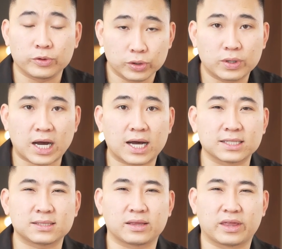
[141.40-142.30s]
you
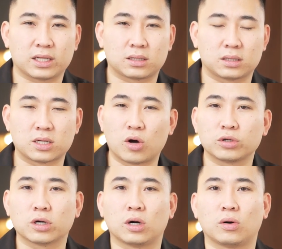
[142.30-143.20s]
guys that
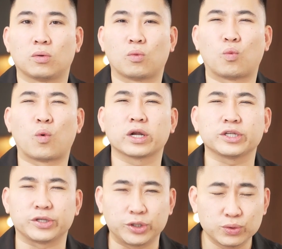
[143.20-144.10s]
don't know what
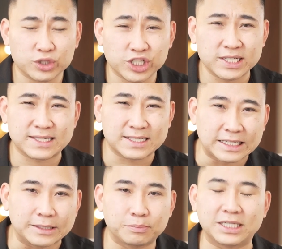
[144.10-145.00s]

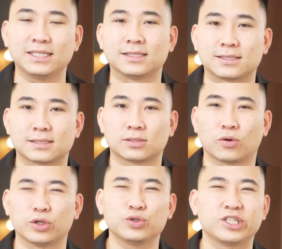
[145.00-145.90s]
UGC means
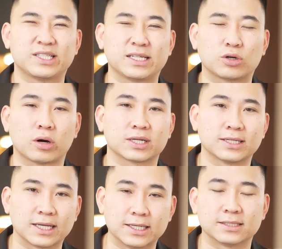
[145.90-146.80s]
or UGC
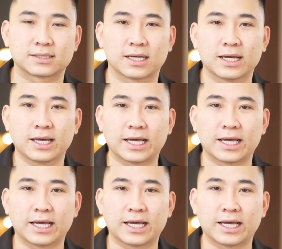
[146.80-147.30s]
content is,